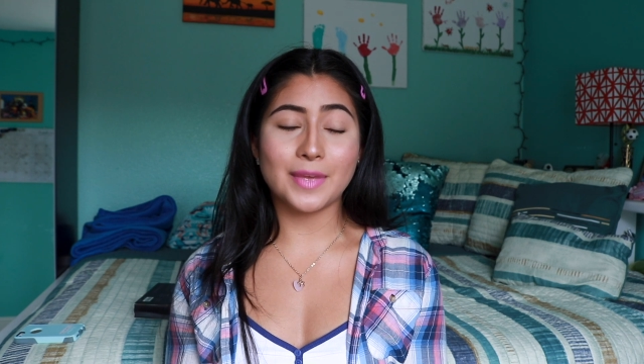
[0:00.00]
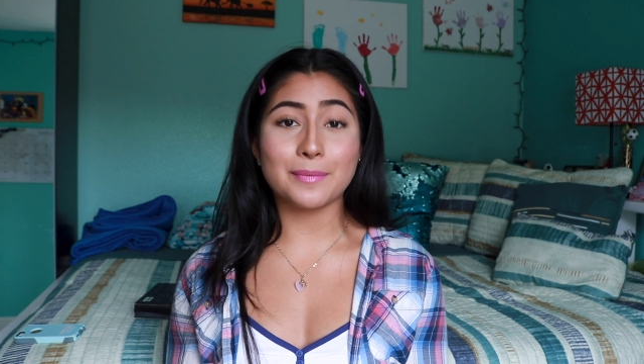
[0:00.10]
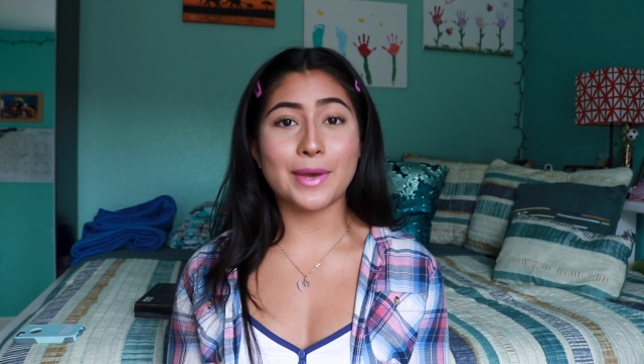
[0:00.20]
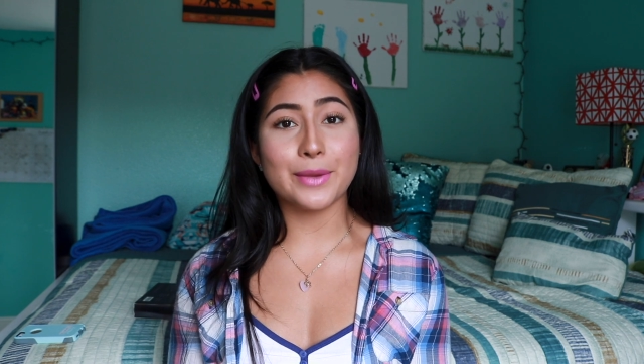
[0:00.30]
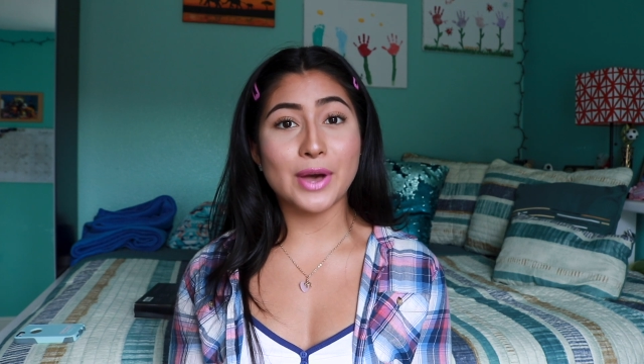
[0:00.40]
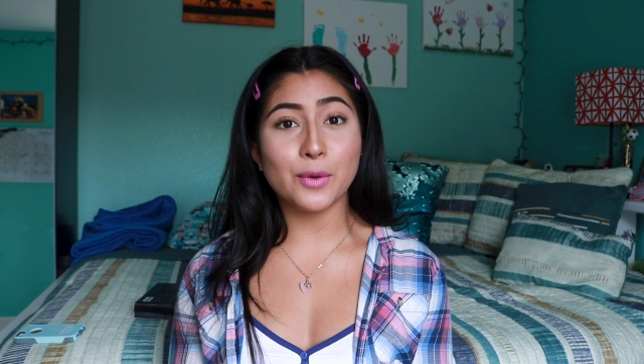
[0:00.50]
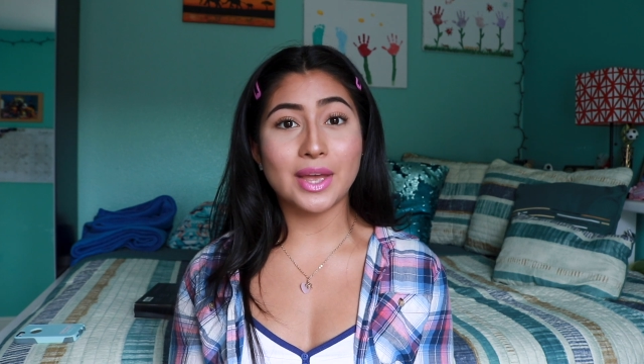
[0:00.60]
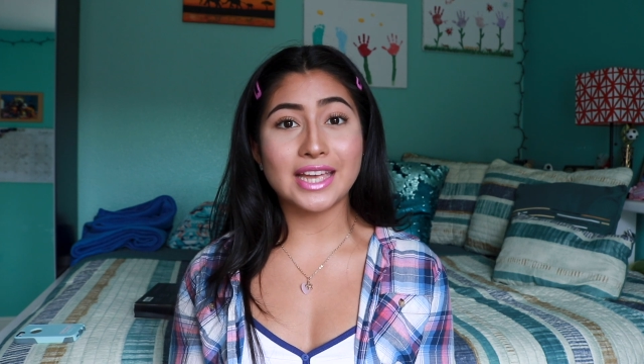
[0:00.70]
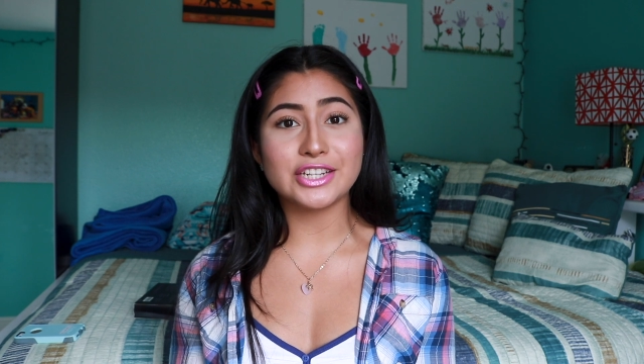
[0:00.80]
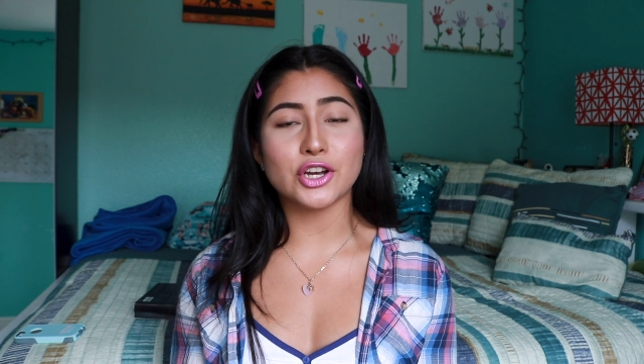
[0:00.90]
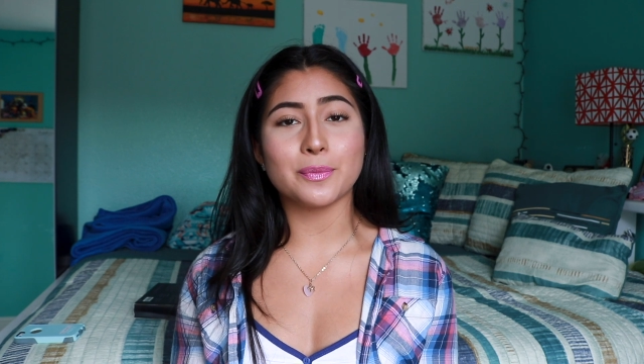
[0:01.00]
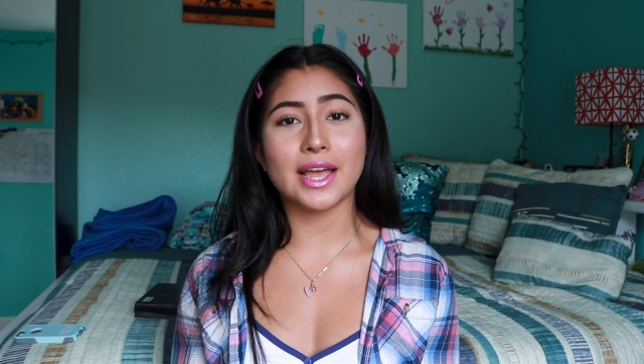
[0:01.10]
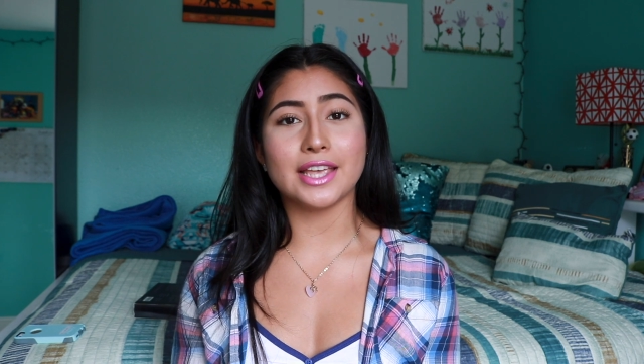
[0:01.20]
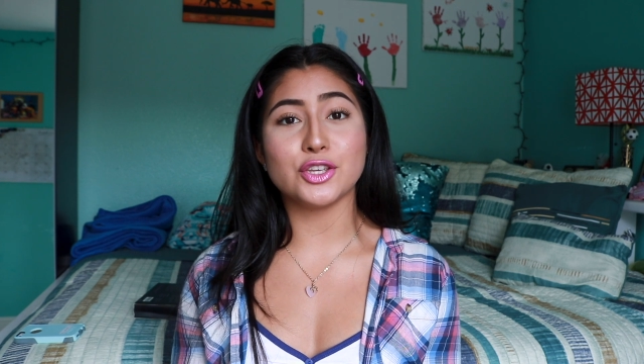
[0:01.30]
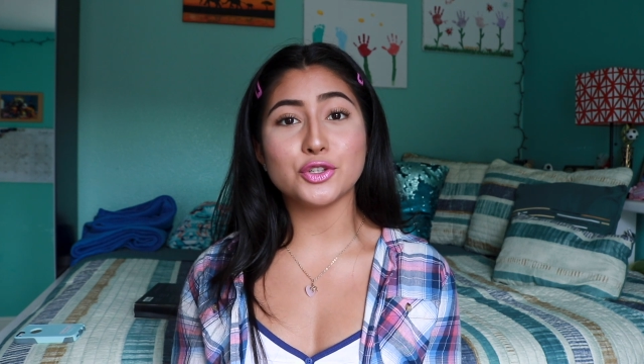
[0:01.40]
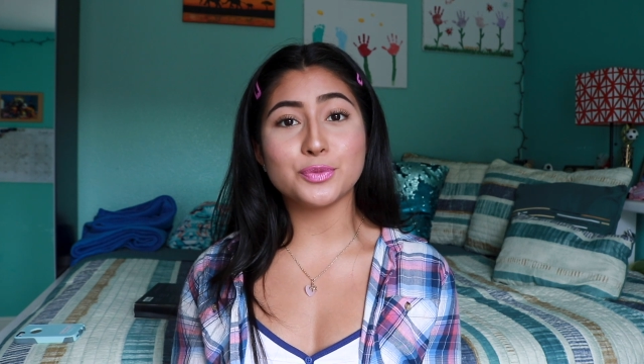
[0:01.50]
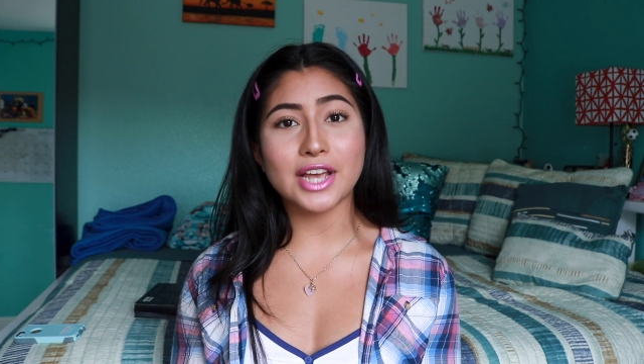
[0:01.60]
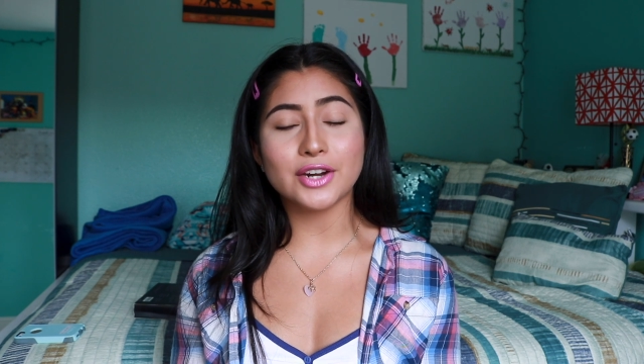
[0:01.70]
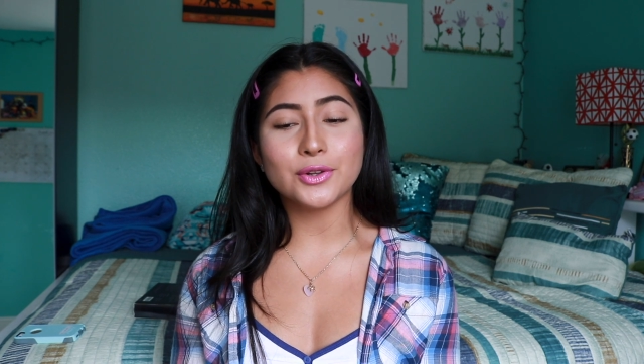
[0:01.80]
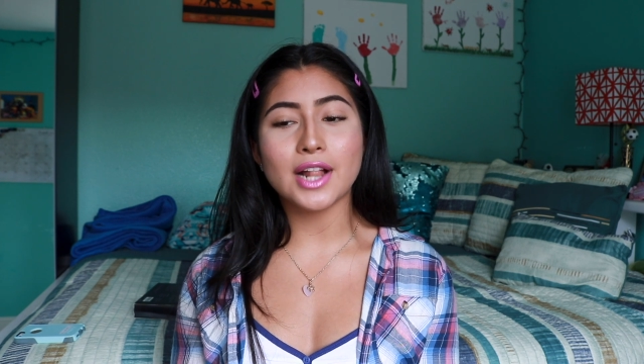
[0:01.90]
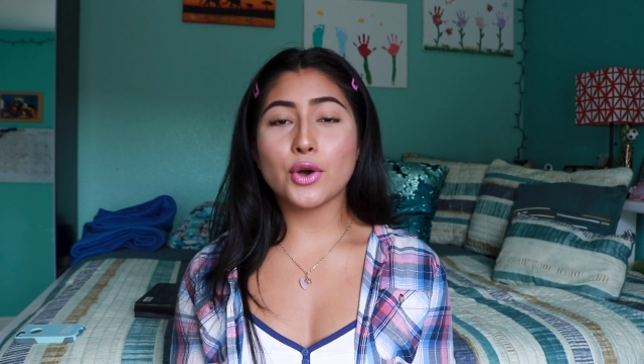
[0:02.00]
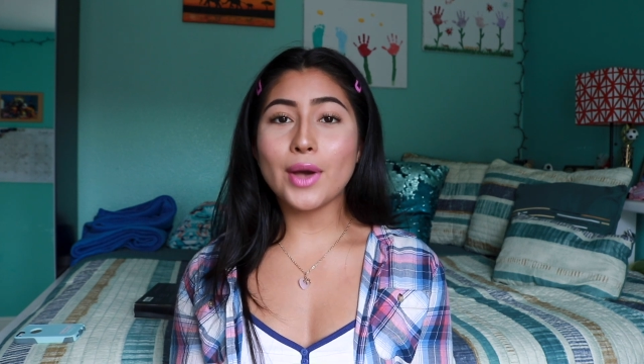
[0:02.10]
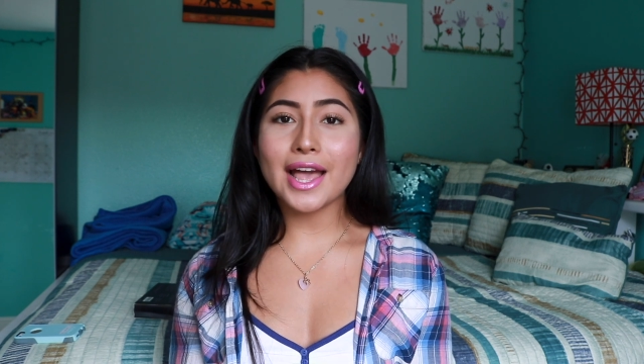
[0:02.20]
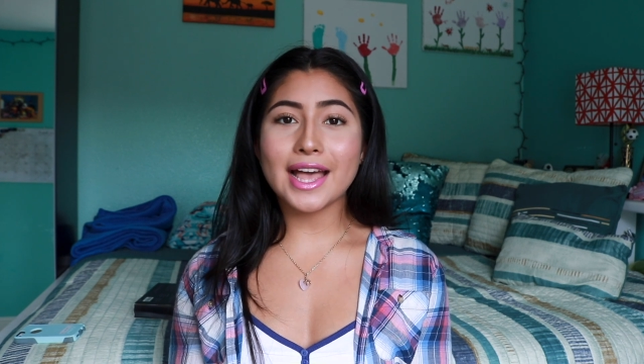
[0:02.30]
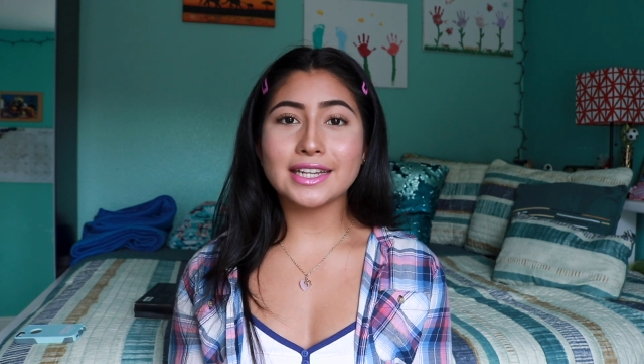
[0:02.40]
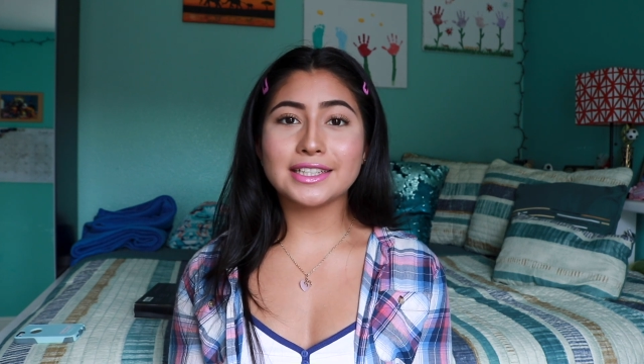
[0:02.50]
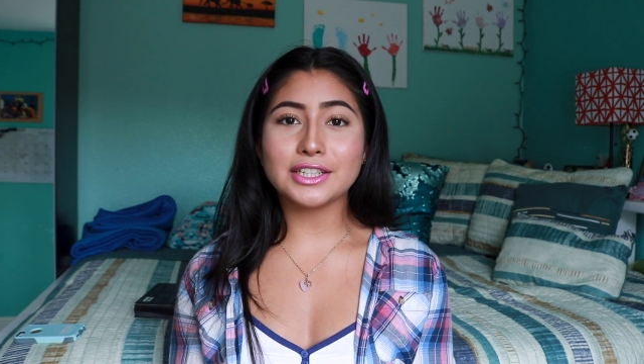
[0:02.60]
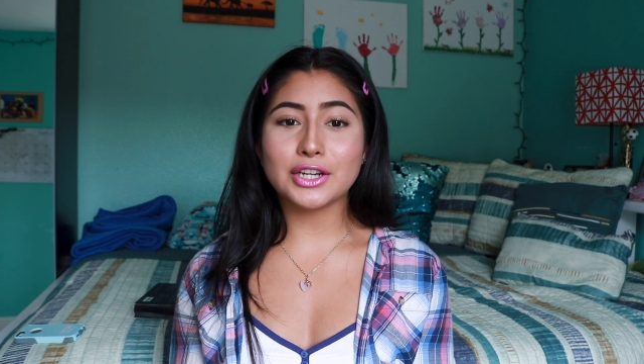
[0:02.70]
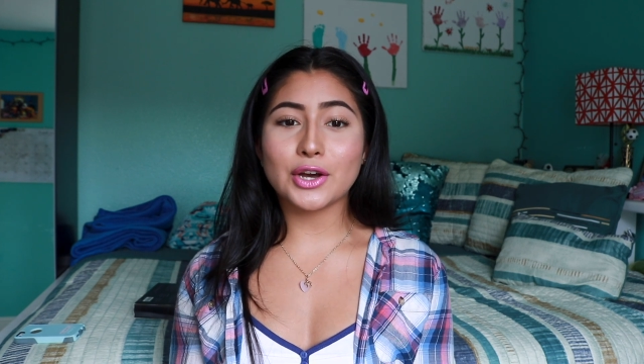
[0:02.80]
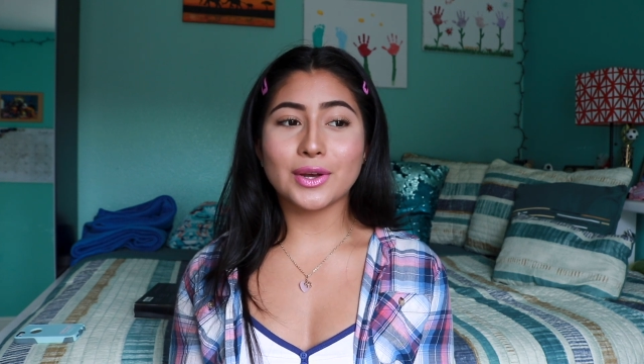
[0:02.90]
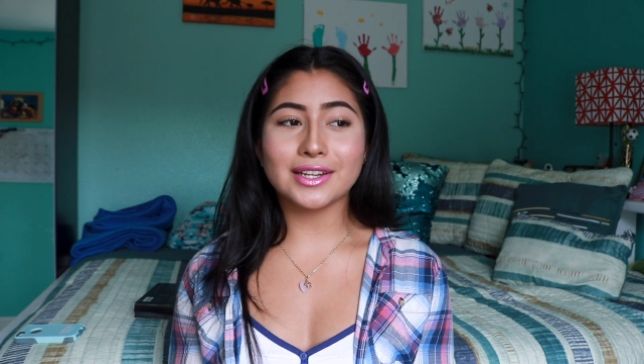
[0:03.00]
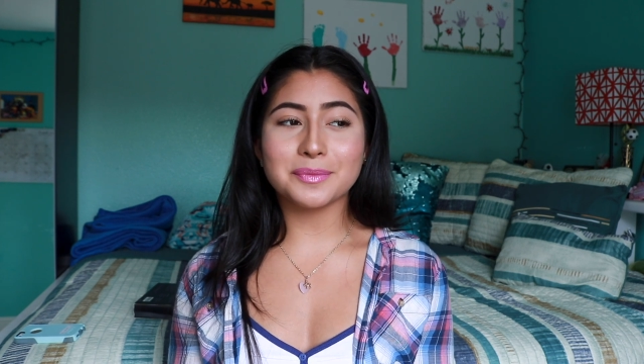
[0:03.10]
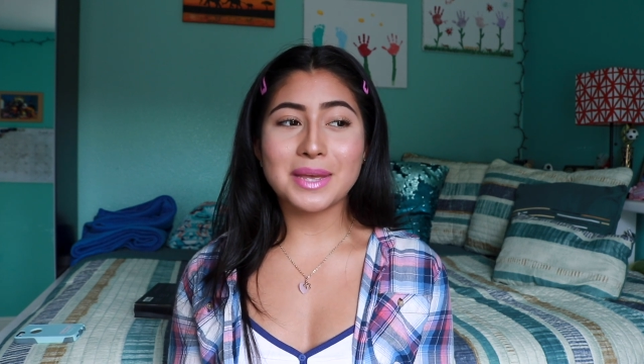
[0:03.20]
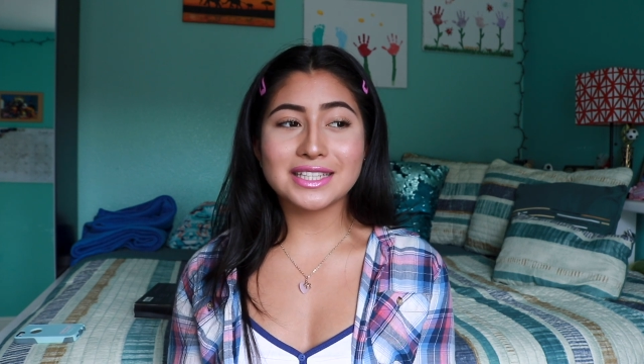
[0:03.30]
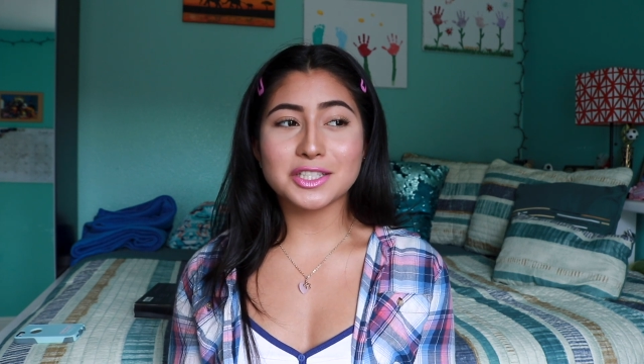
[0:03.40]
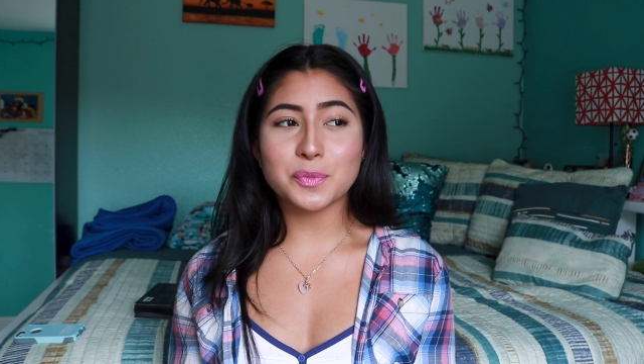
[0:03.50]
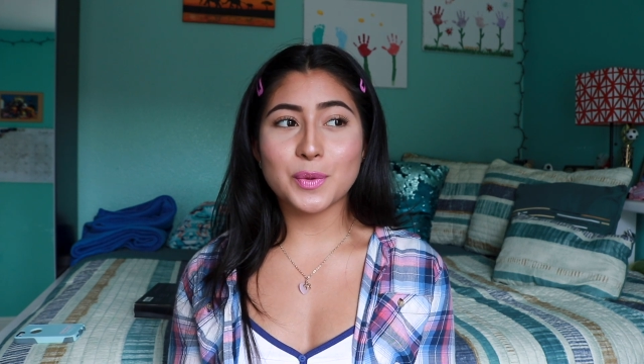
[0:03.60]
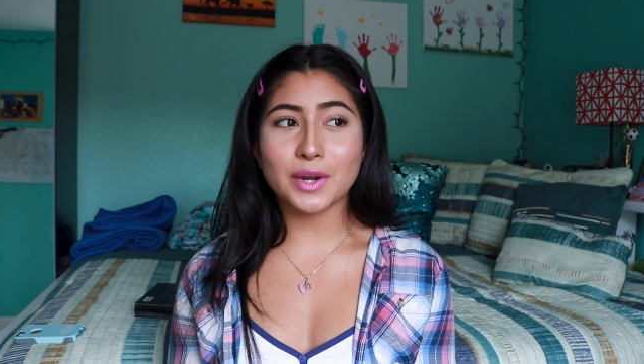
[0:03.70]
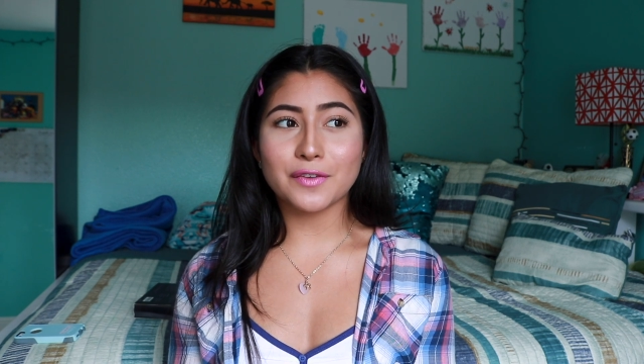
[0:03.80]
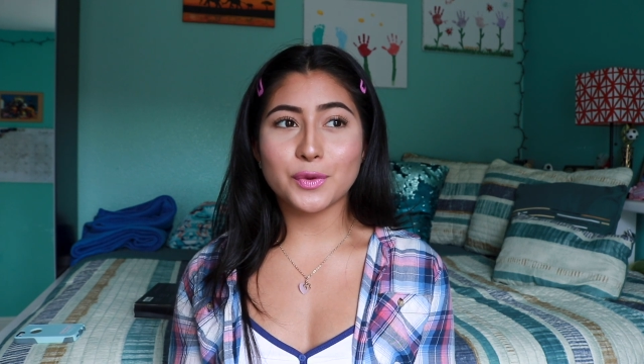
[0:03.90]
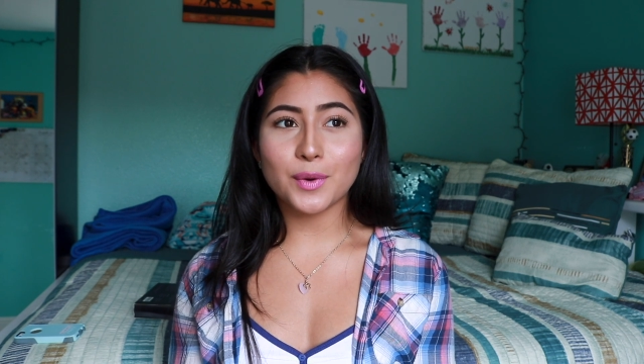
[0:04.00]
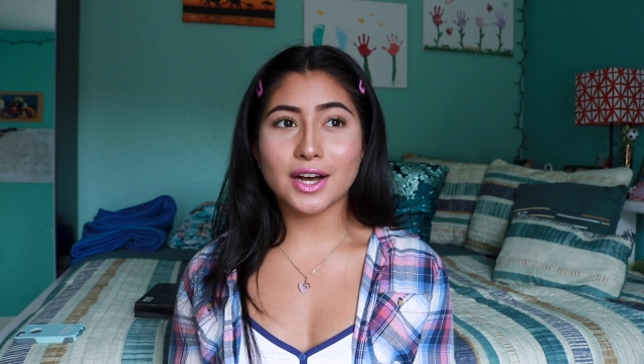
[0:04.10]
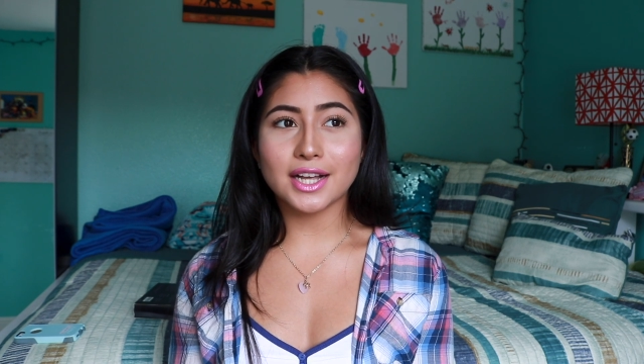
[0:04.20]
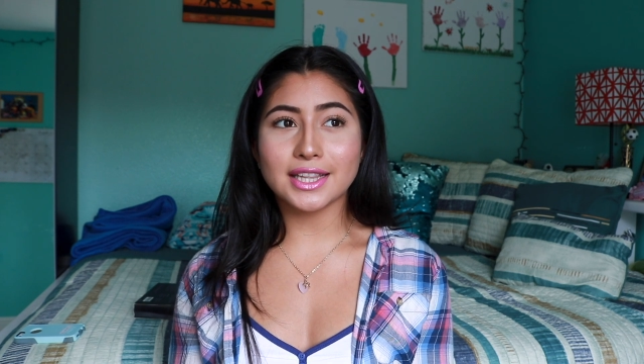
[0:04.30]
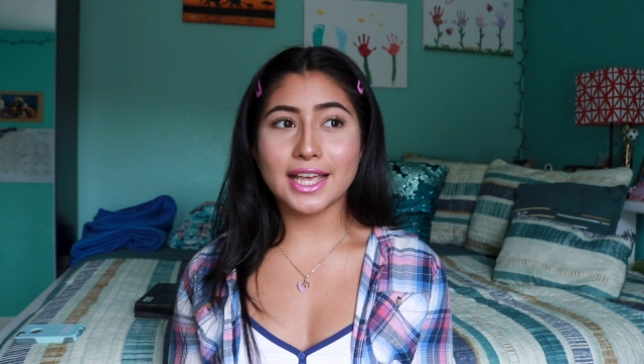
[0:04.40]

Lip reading: in my about page on my YouTube channel. Go ahead, you know, and message me whatever you want.